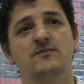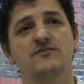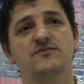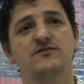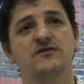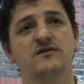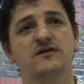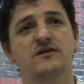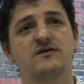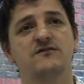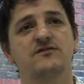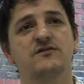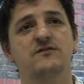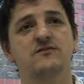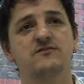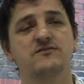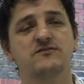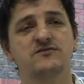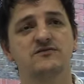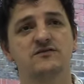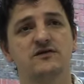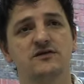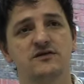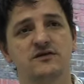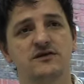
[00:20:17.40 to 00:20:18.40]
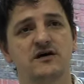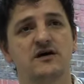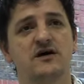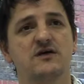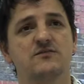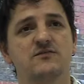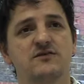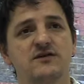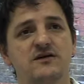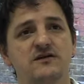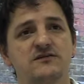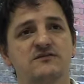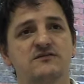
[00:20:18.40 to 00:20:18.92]
to give them solid harm
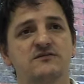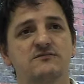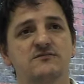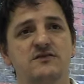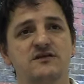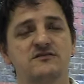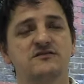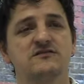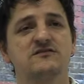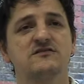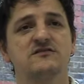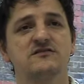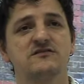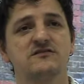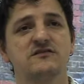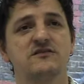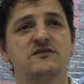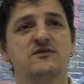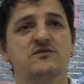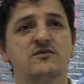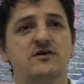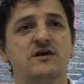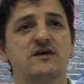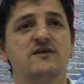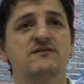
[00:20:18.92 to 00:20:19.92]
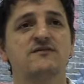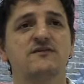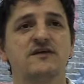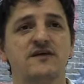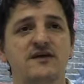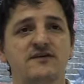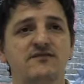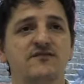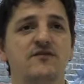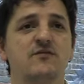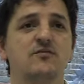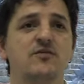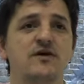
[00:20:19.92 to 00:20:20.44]
reduction messages so that
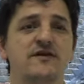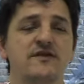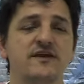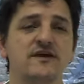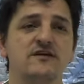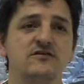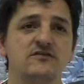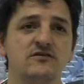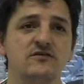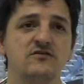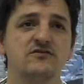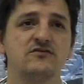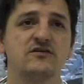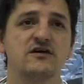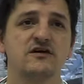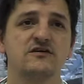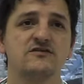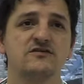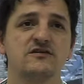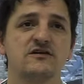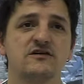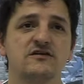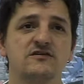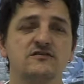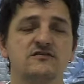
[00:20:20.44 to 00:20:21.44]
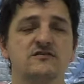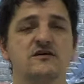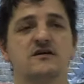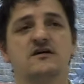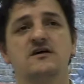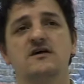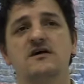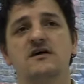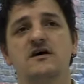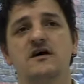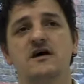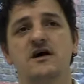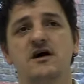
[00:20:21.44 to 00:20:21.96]
if and when they do try drugs,
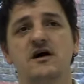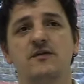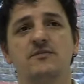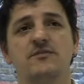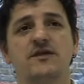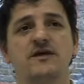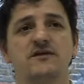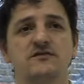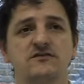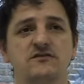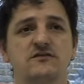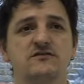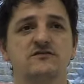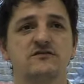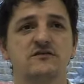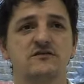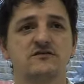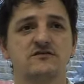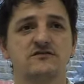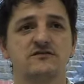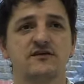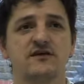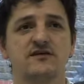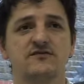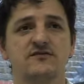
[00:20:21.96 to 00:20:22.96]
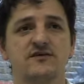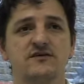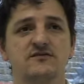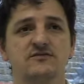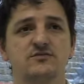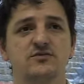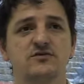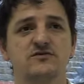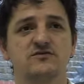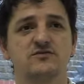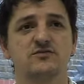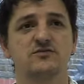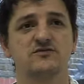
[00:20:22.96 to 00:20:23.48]
they do so as safely as
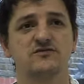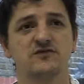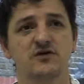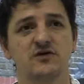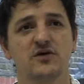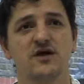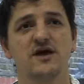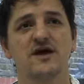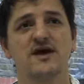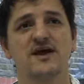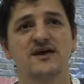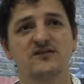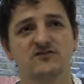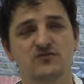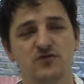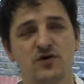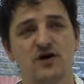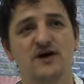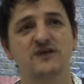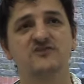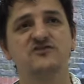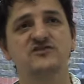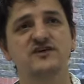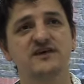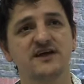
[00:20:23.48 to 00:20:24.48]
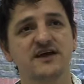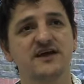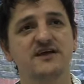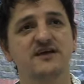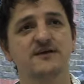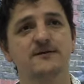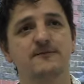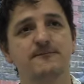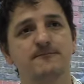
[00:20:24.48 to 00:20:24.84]
possible. So it's quite a tricky...